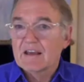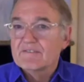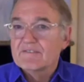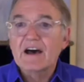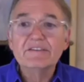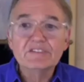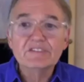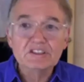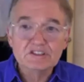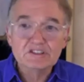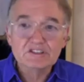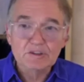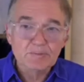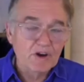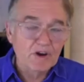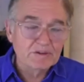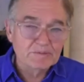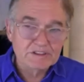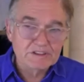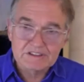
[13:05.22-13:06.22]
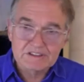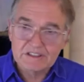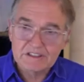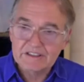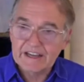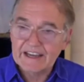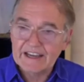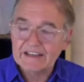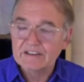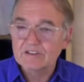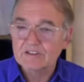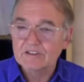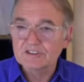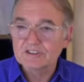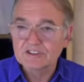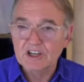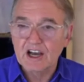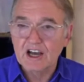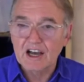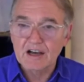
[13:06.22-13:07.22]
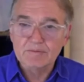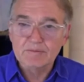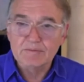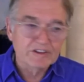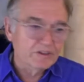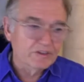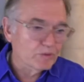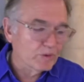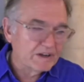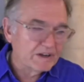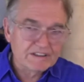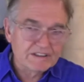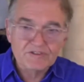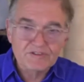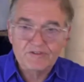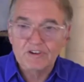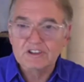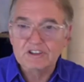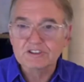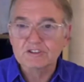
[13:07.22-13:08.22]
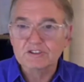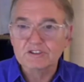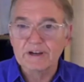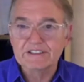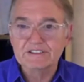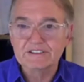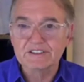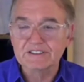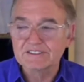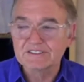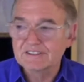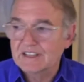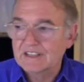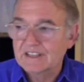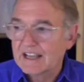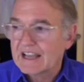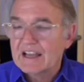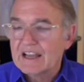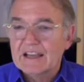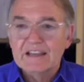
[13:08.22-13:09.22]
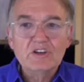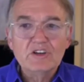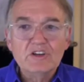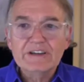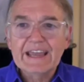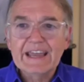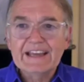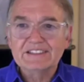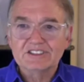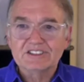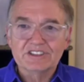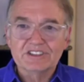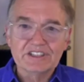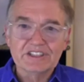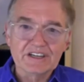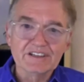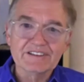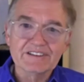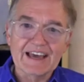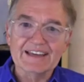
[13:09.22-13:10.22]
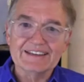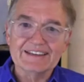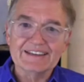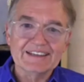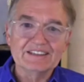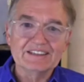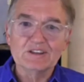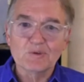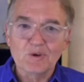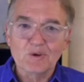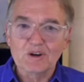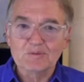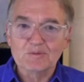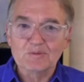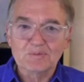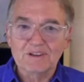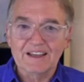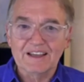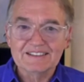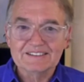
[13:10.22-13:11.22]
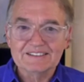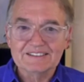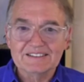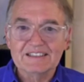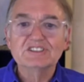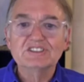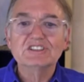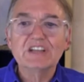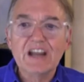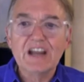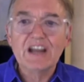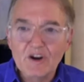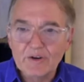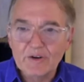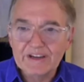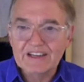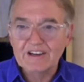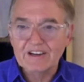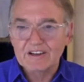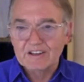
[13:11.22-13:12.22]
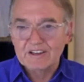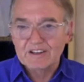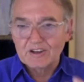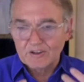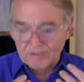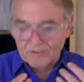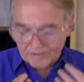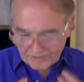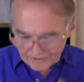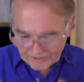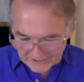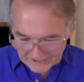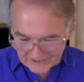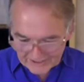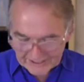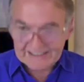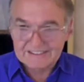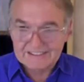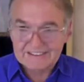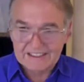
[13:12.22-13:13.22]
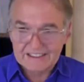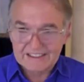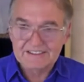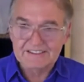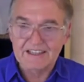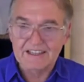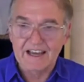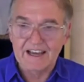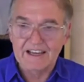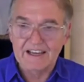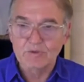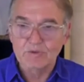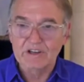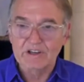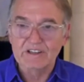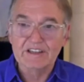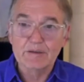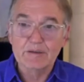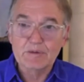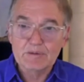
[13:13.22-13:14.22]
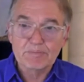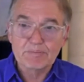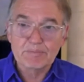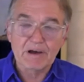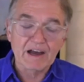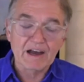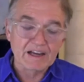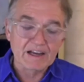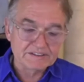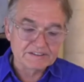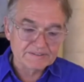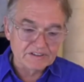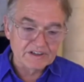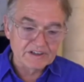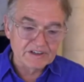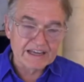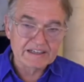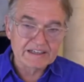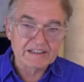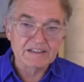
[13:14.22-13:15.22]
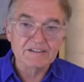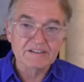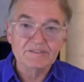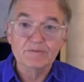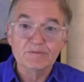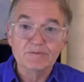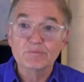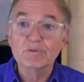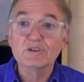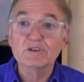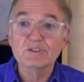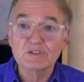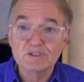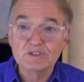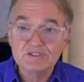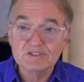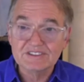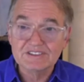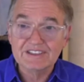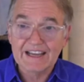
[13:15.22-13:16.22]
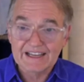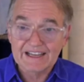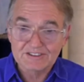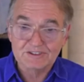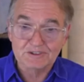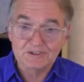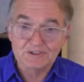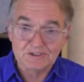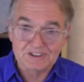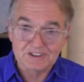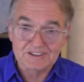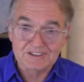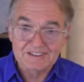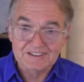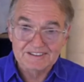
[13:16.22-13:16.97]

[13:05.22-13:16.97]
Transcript: 5 disappointments today in her job and 3 frustrations. You can't share that in the workplace. Sharing your feelings inside, whether they be positive or negative, produces estrogen.